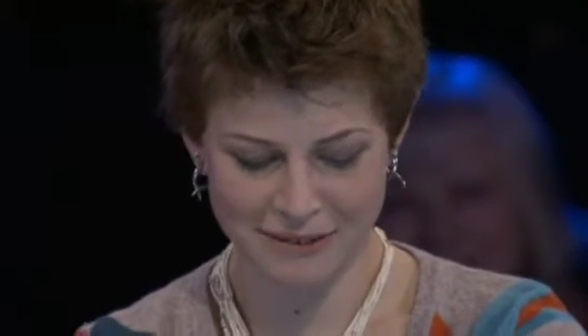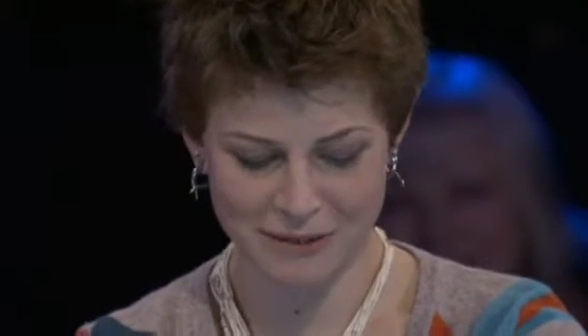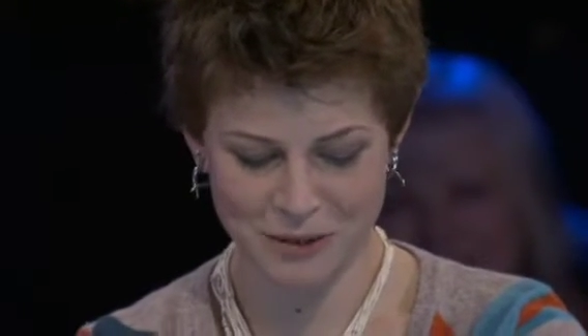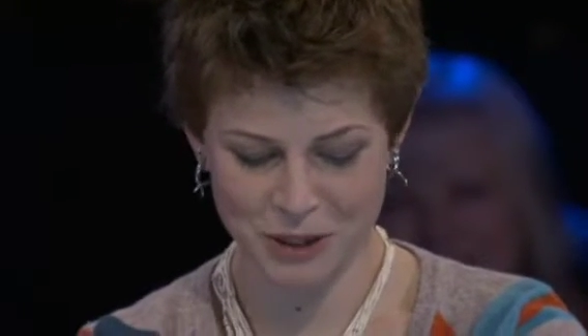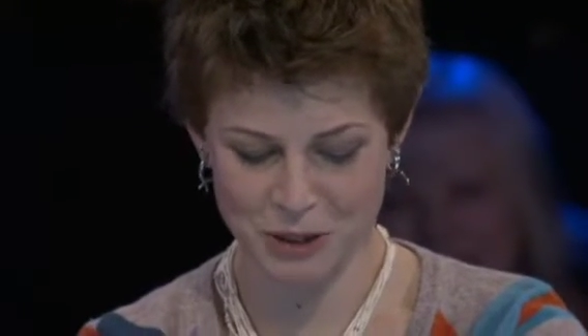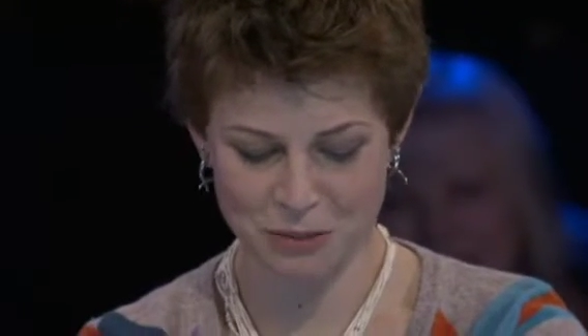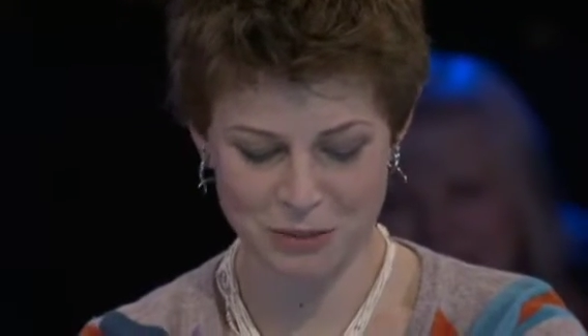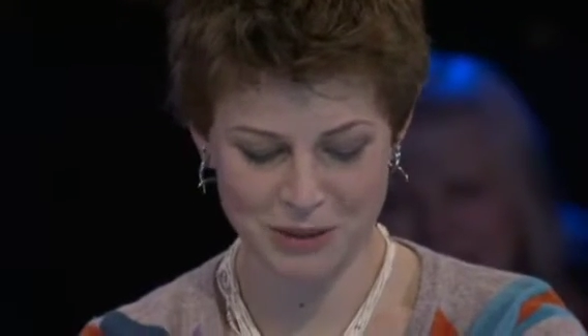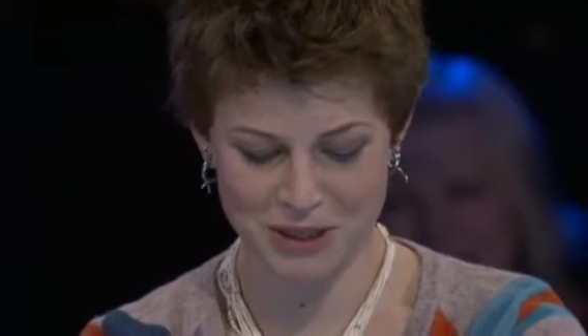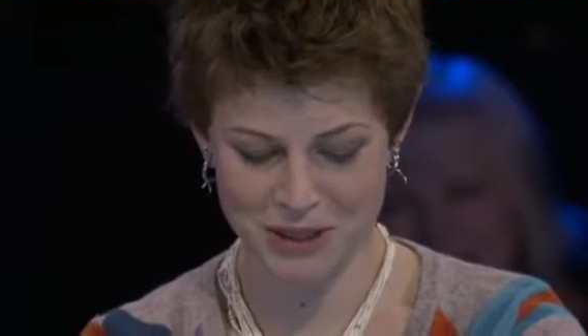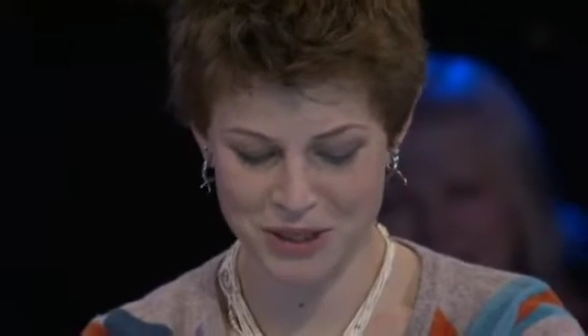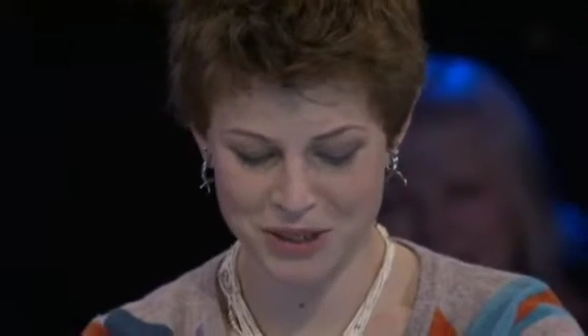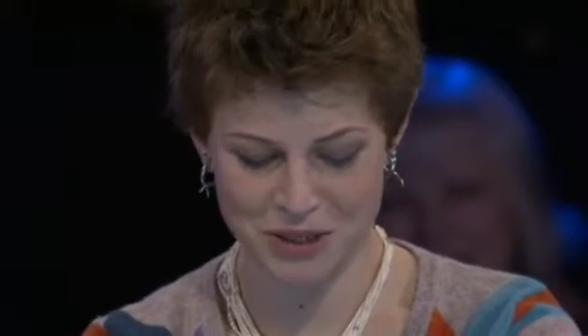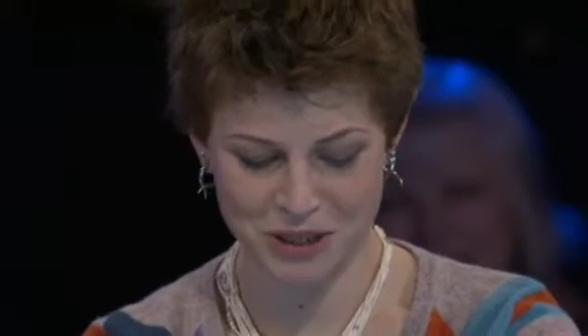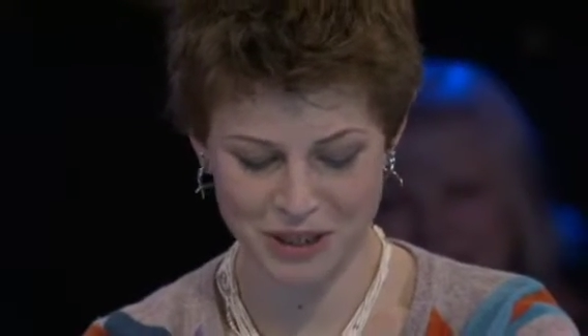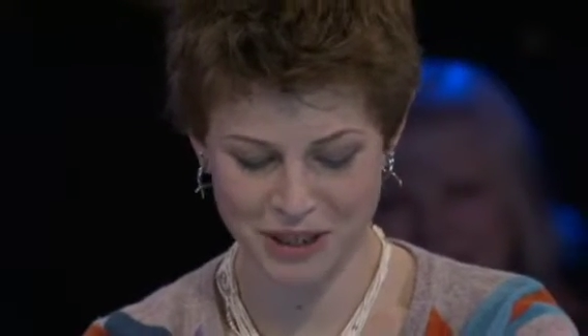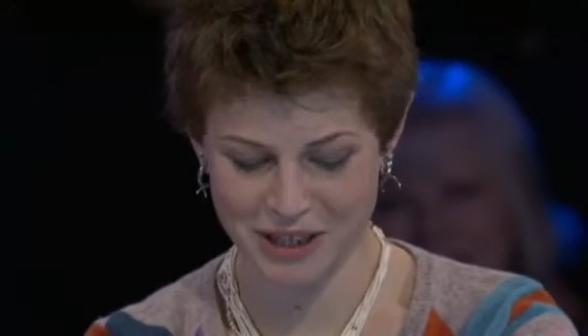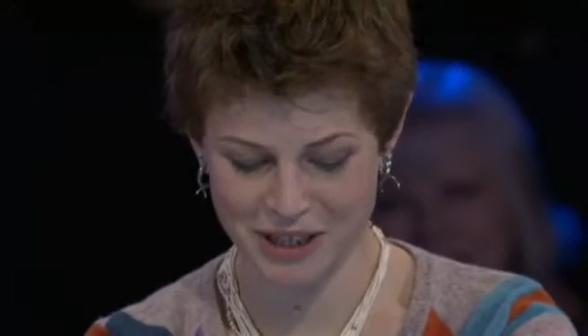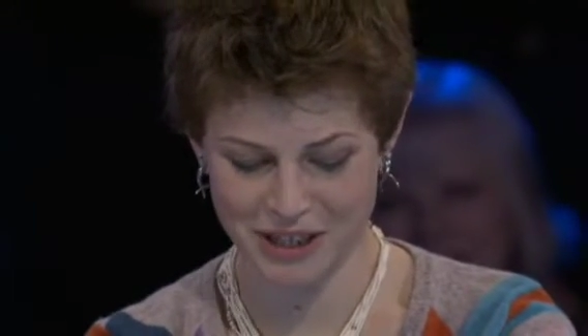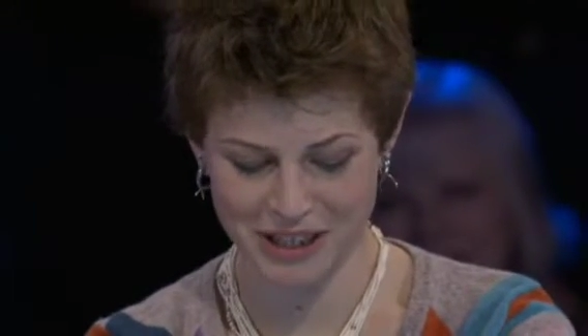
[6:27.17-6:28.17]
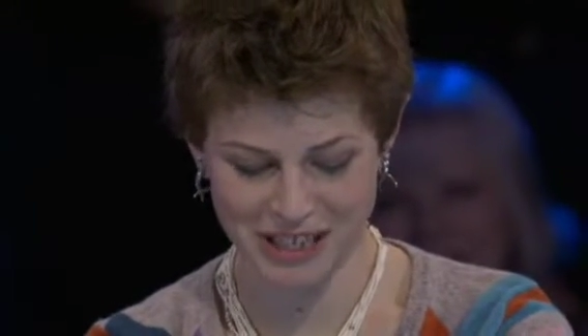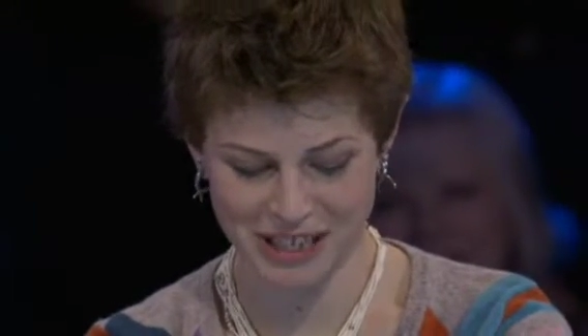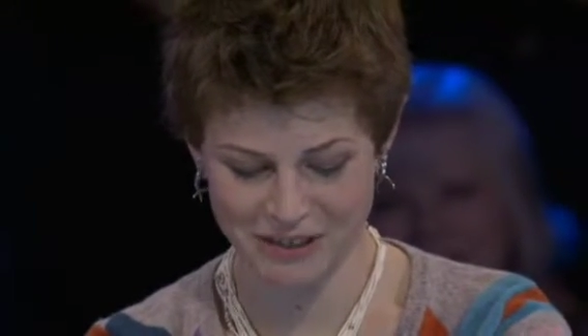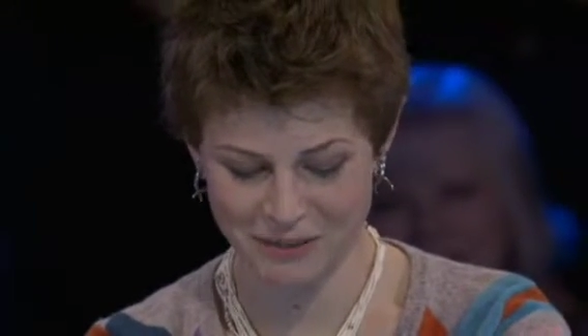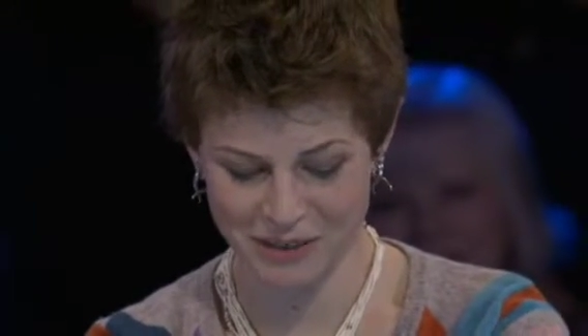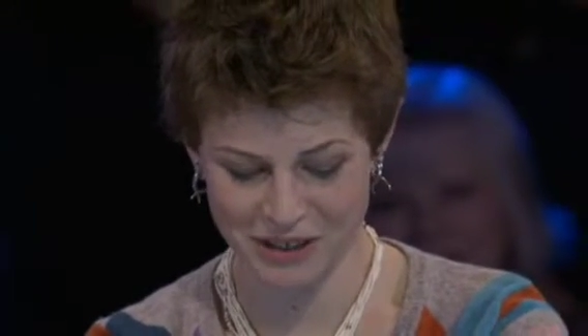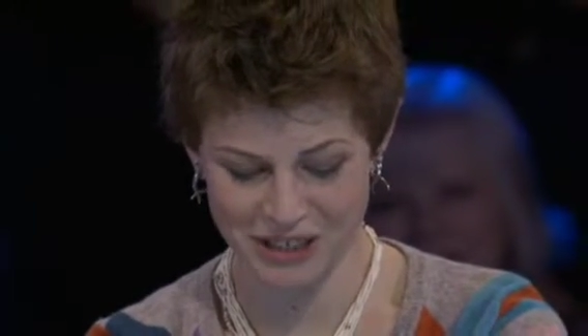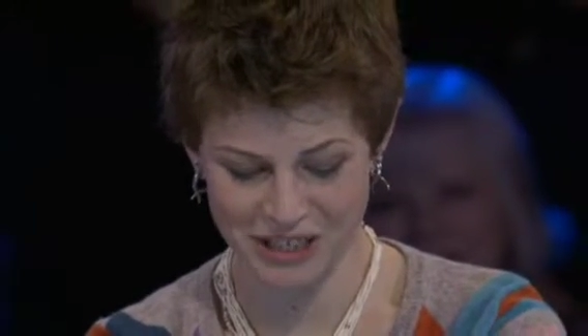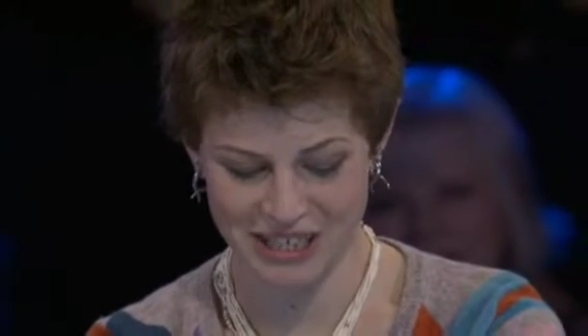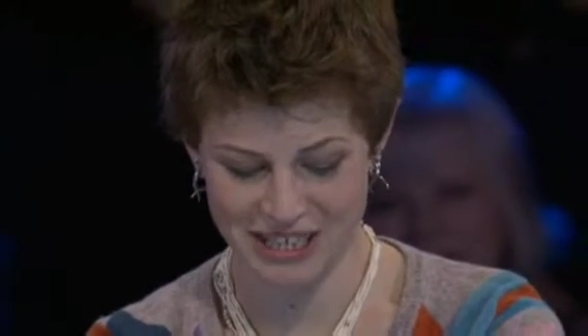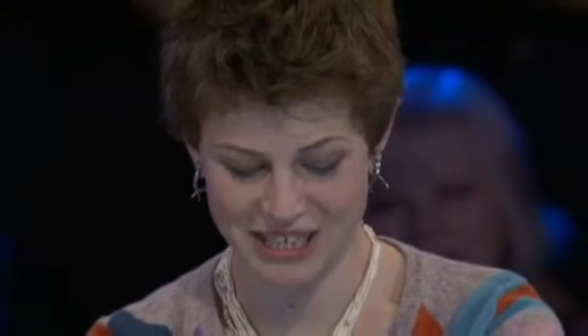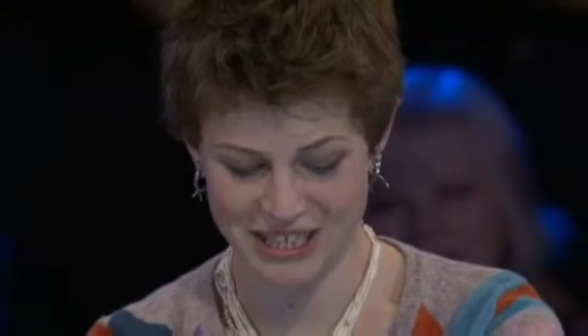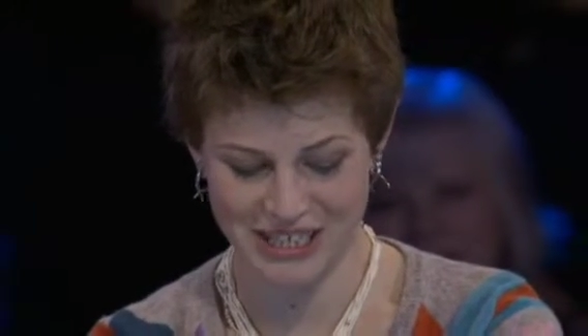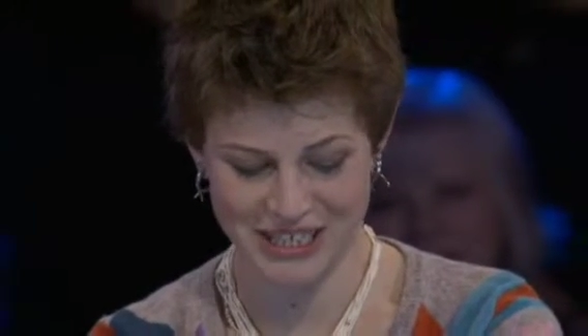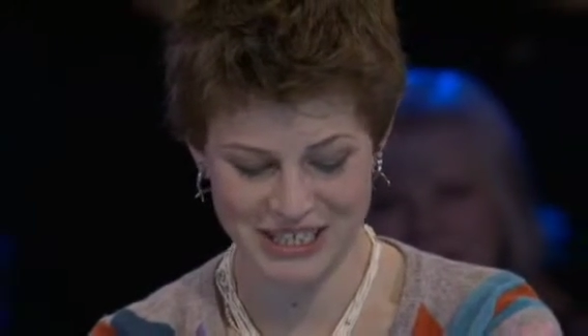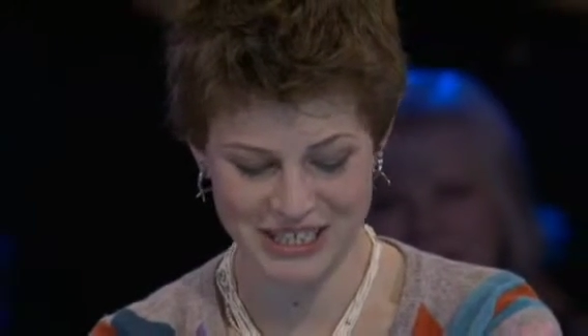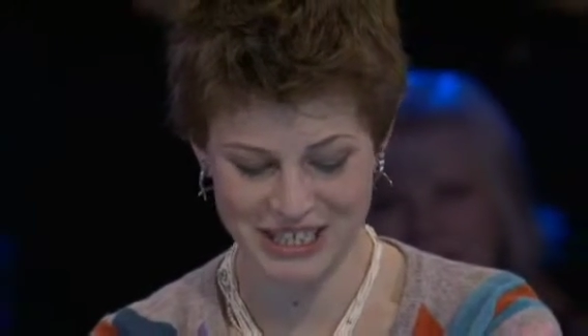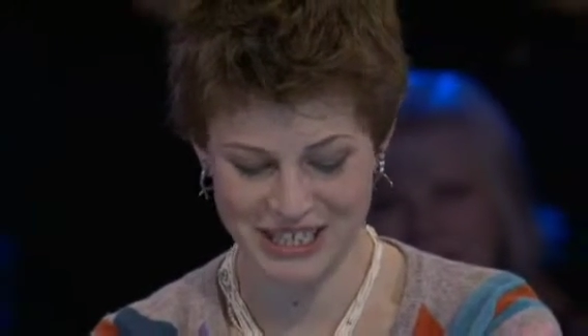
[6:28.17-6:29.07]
I've just been struggling for years